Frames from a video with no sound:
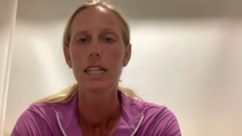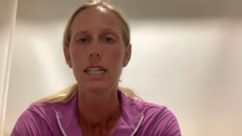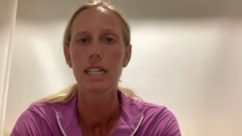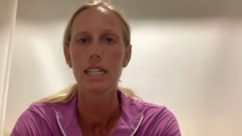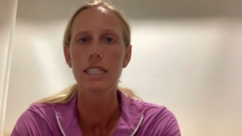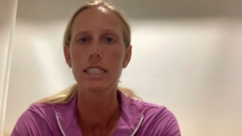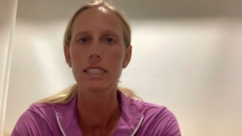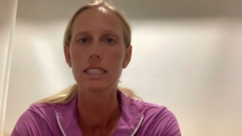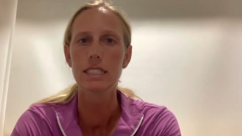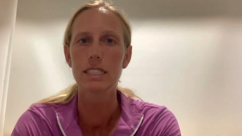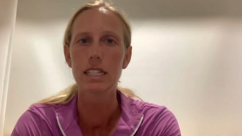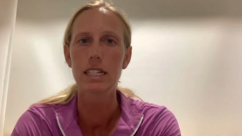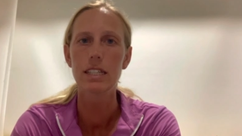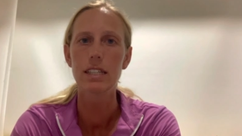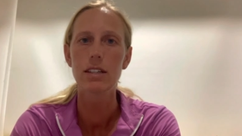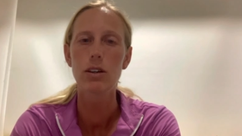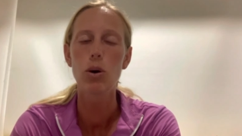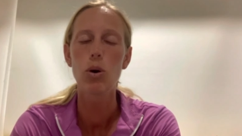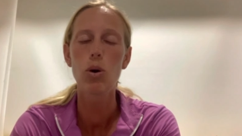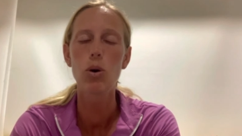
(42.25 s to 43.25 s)
is that
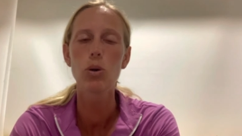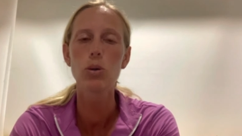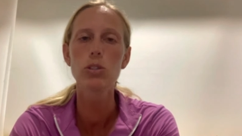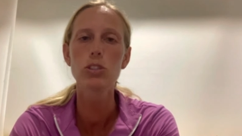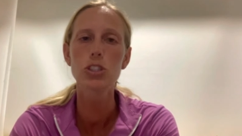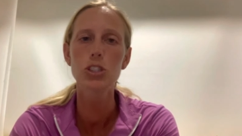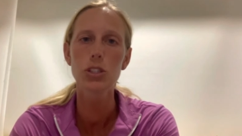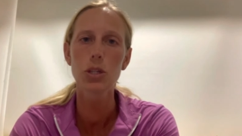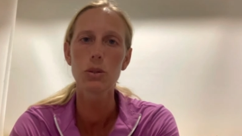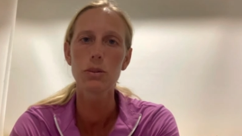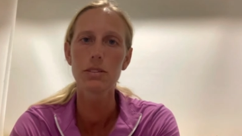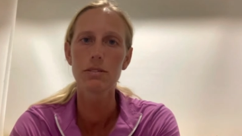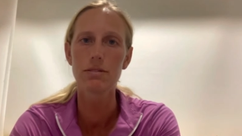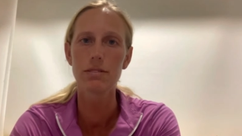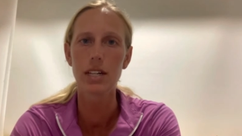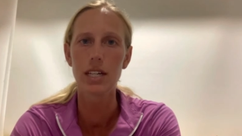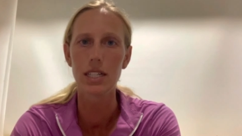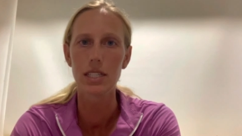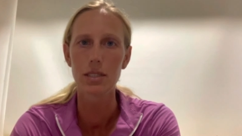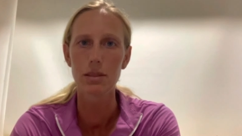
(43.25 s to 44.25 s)
the whole show
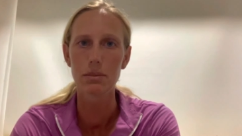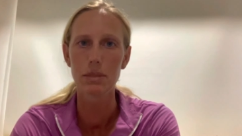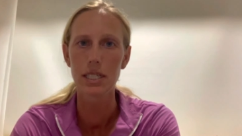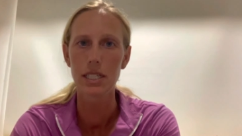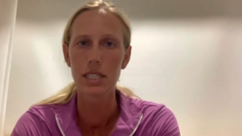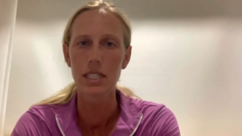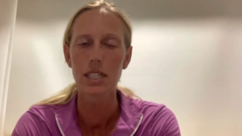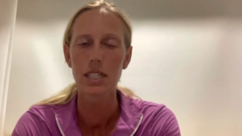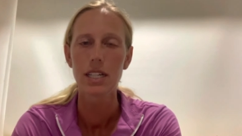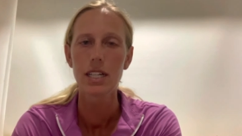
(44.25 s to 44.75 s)
environment